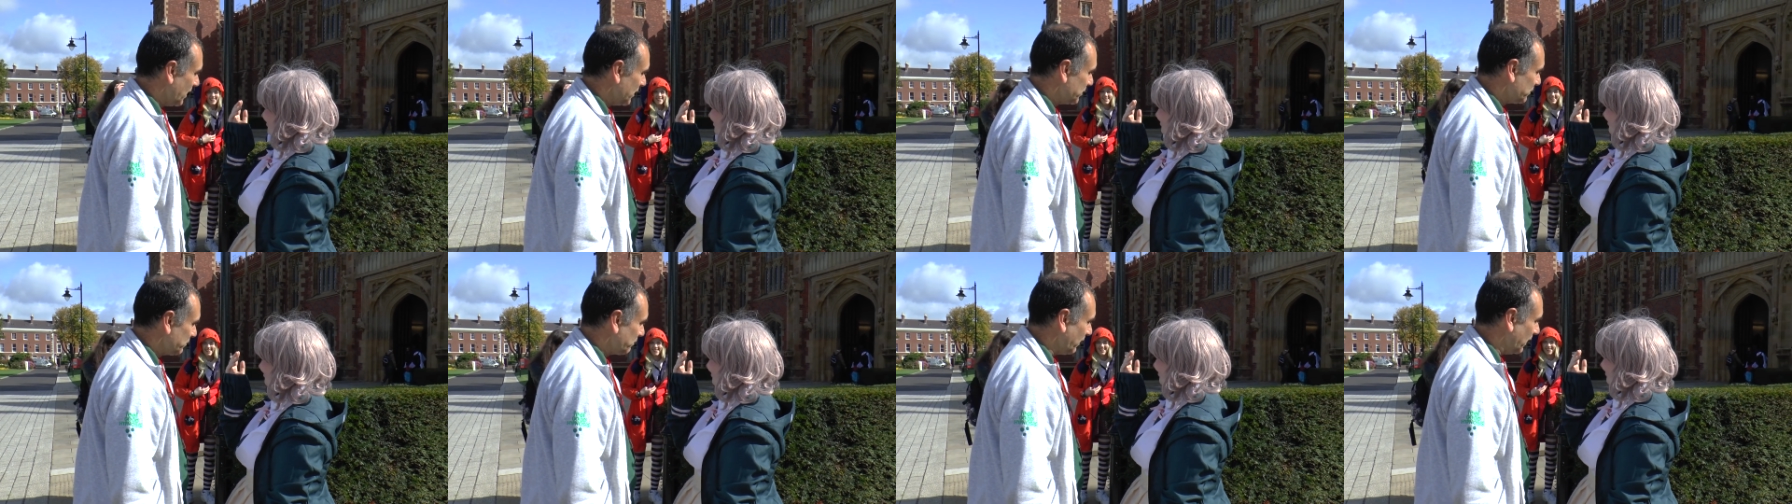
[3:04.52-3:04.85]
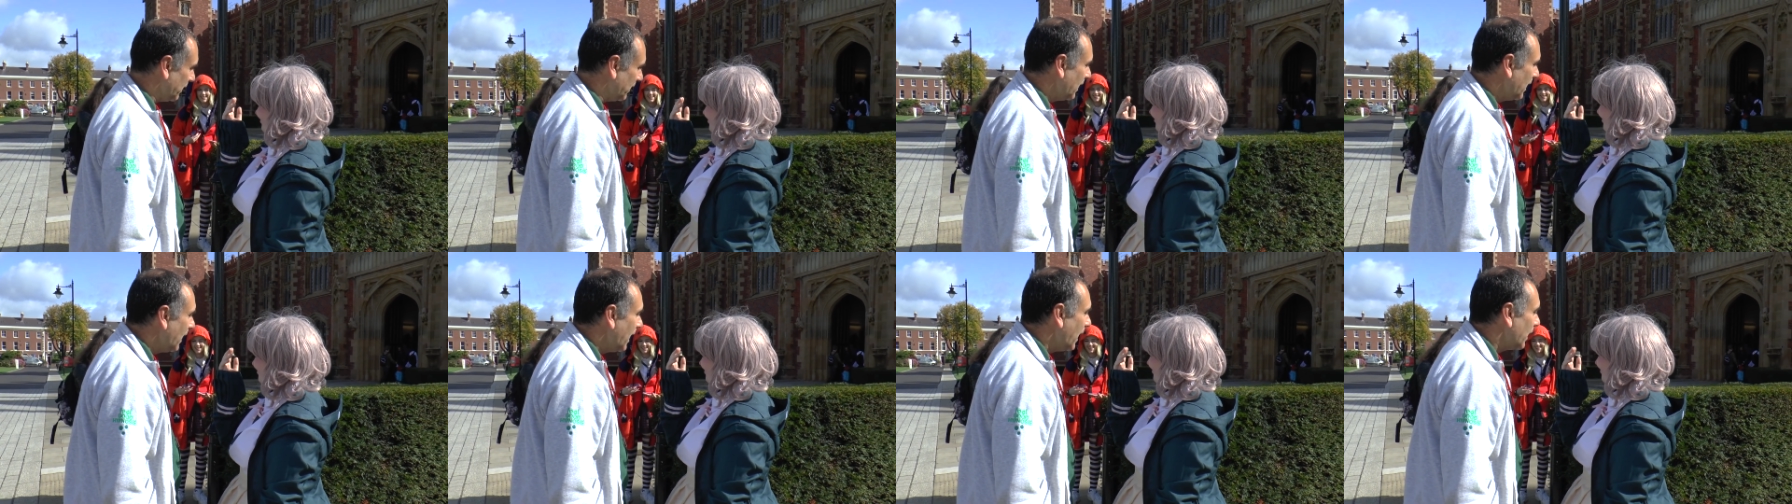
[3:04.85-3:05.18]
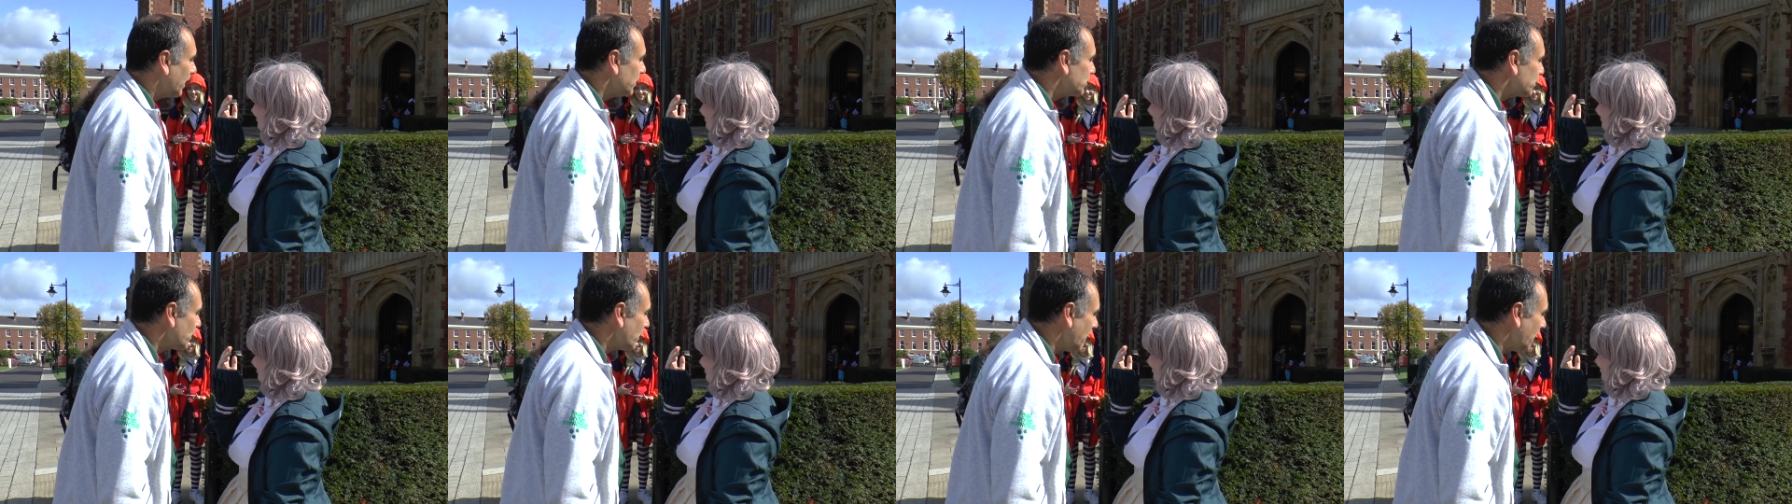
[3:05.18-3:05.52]
That's right.
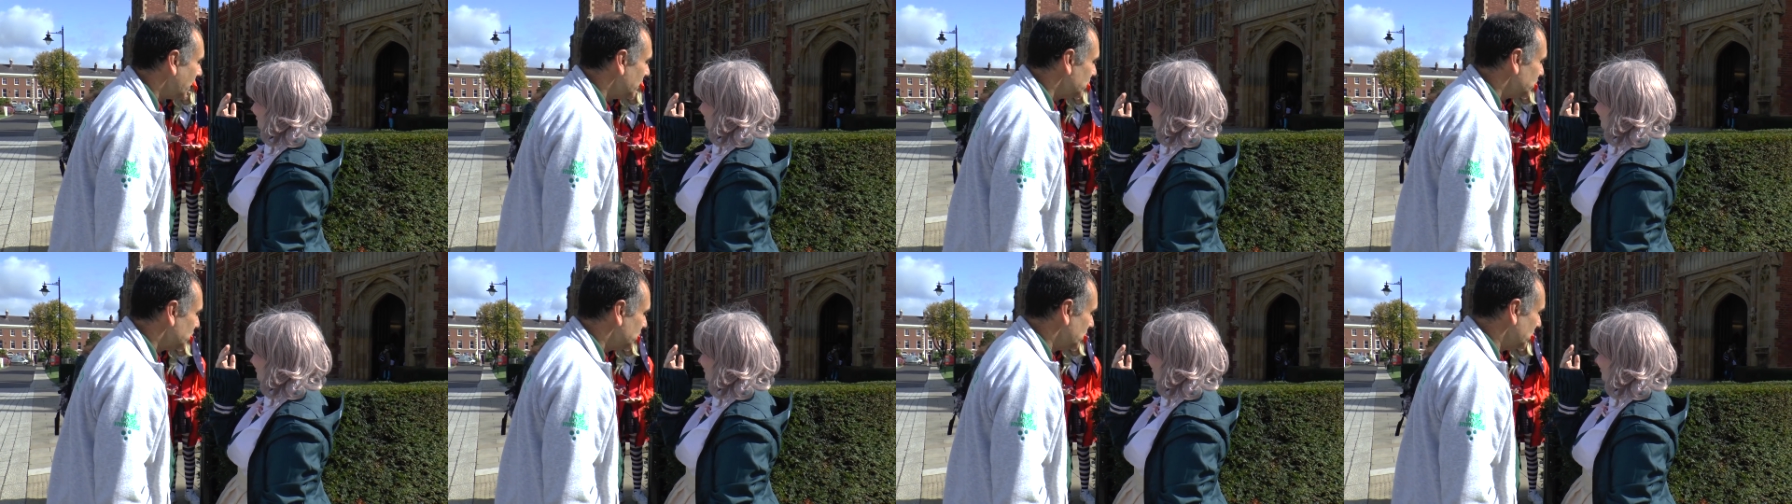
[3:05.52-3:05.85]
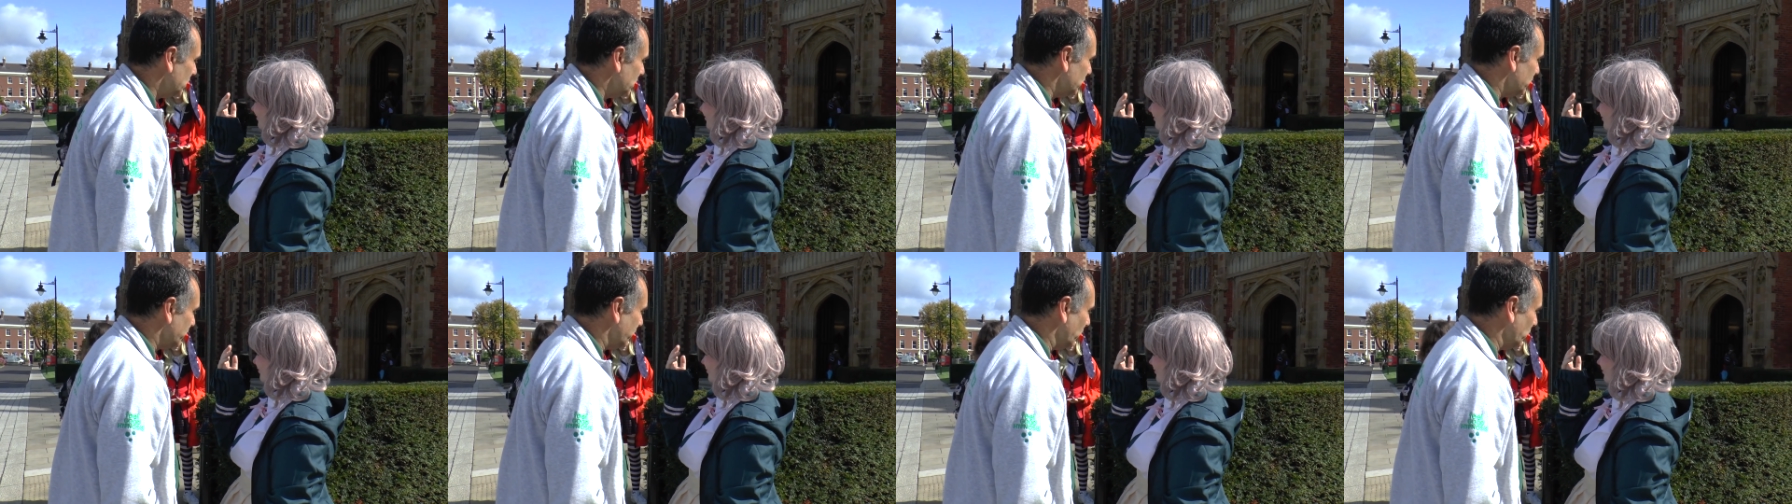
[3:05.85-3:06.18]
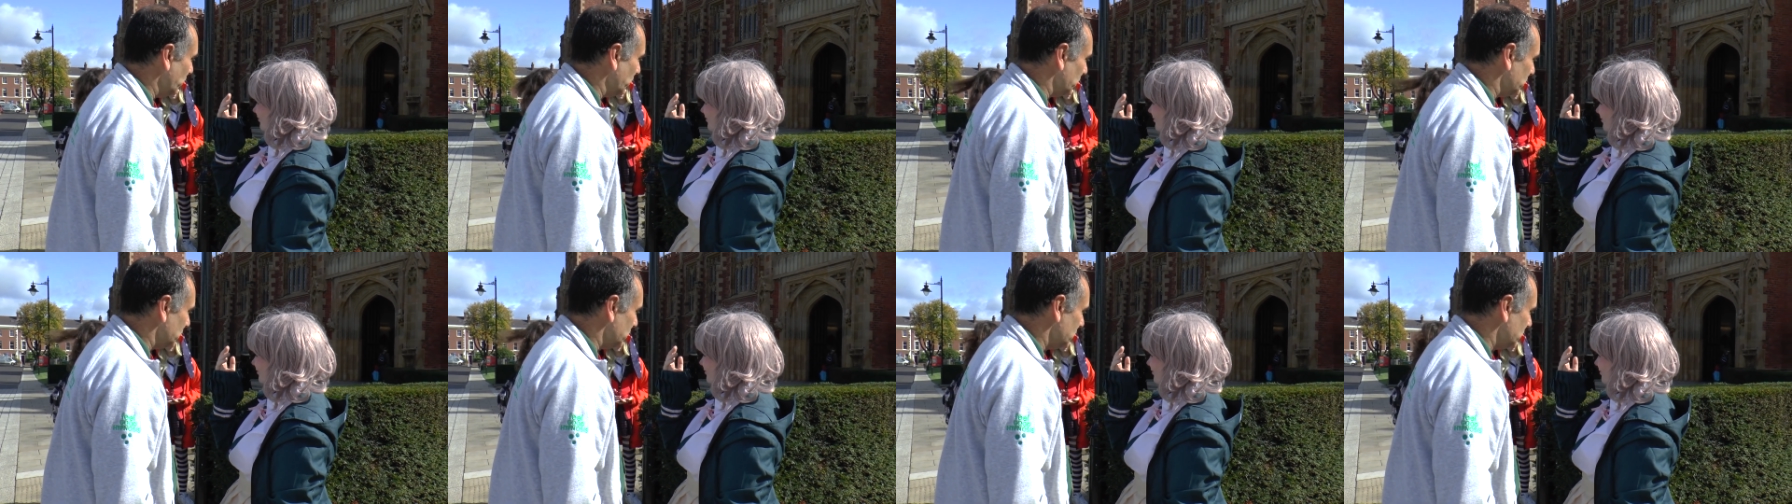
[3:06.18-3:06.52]
And as your eyes change
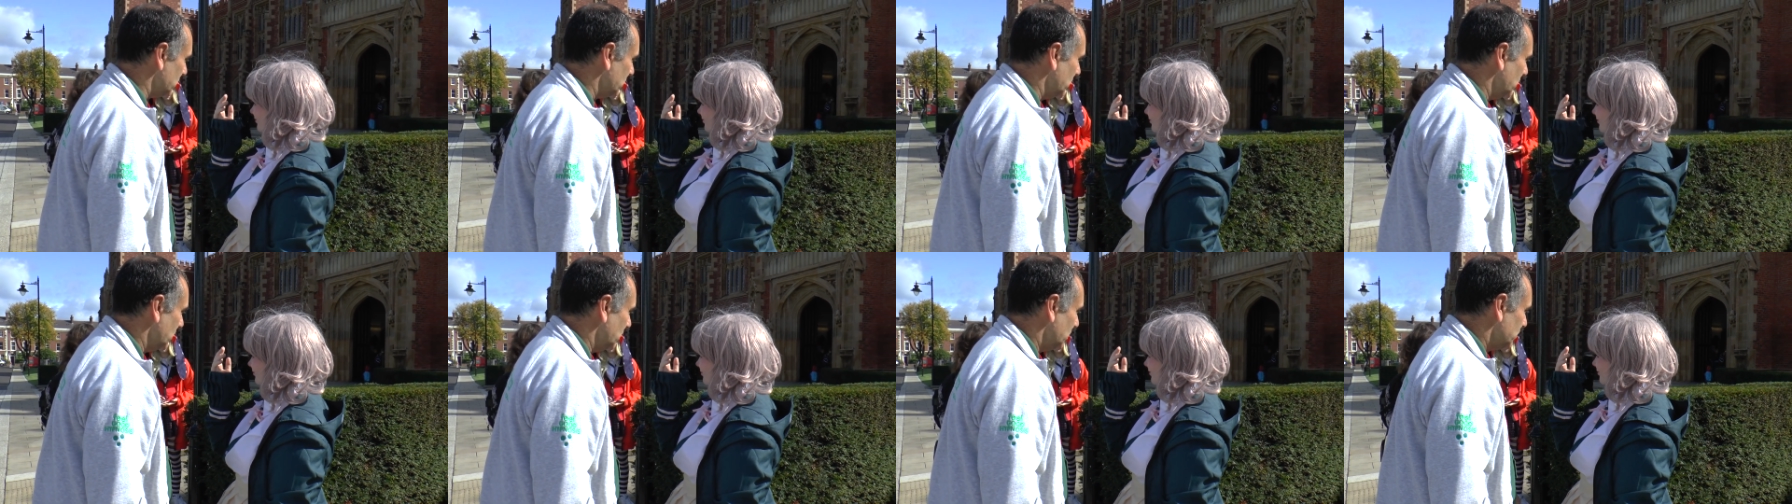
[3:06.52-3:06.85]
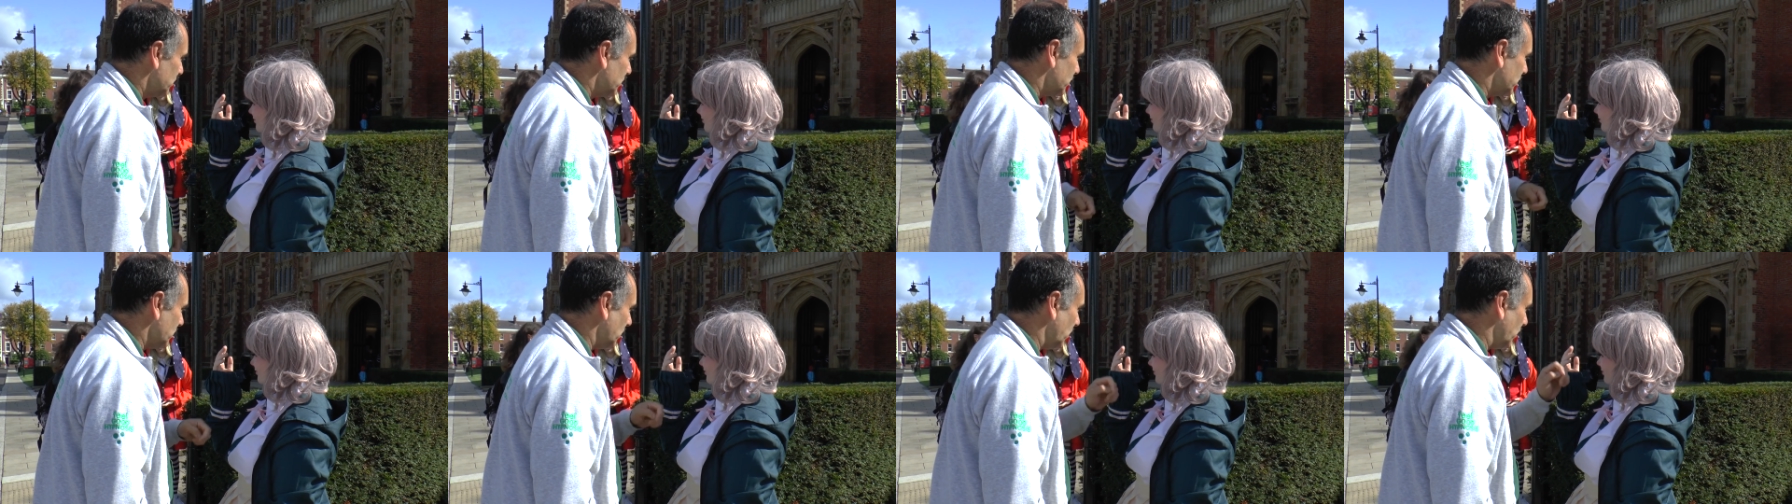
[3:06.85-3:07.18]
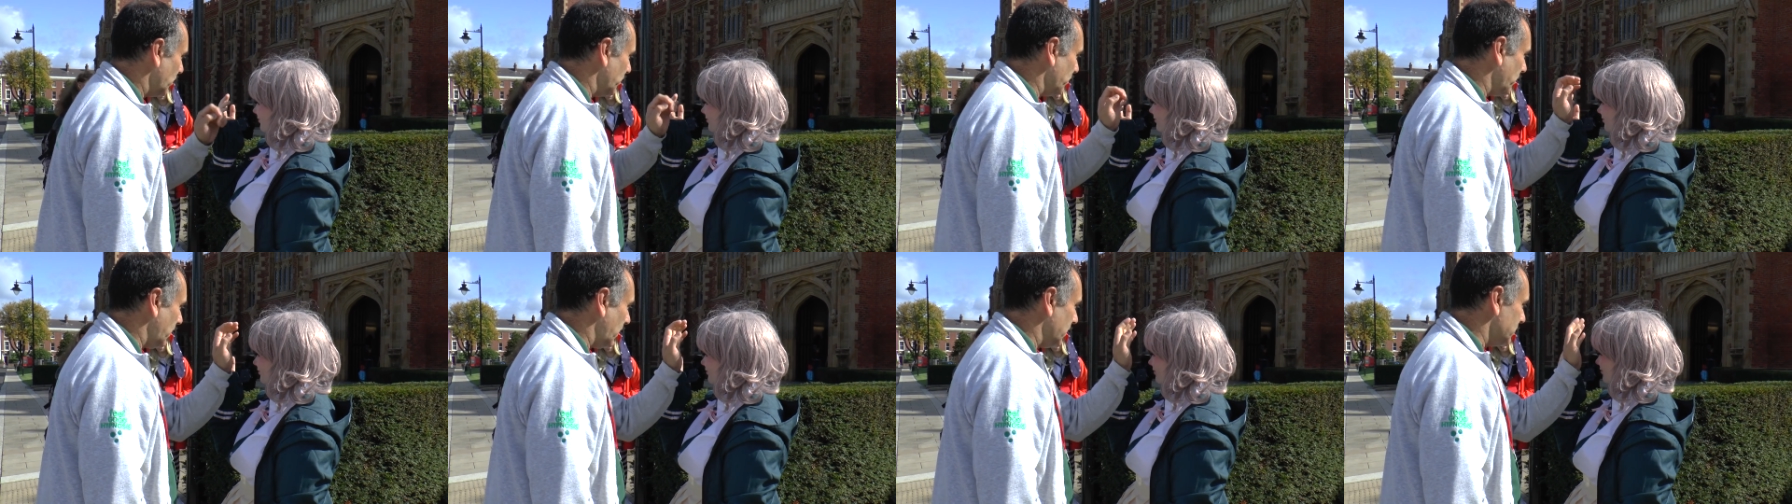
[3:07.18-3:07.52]
focus, just
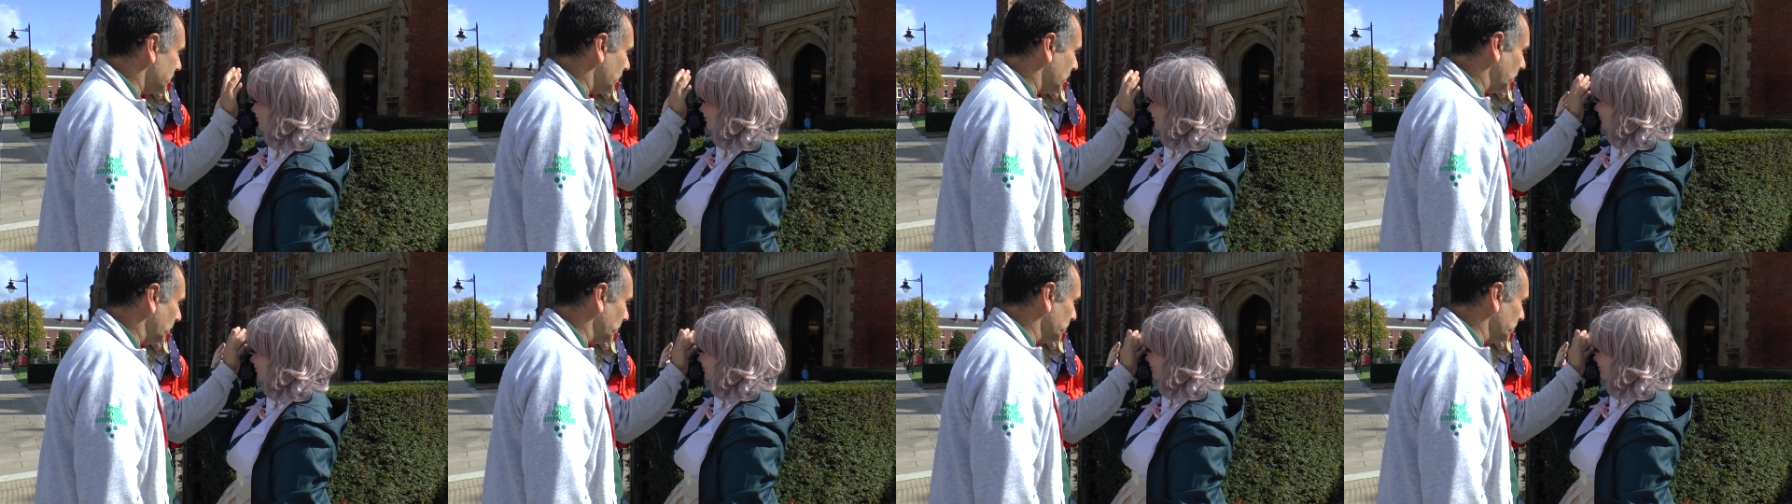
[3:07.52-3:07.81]
allow your eyes to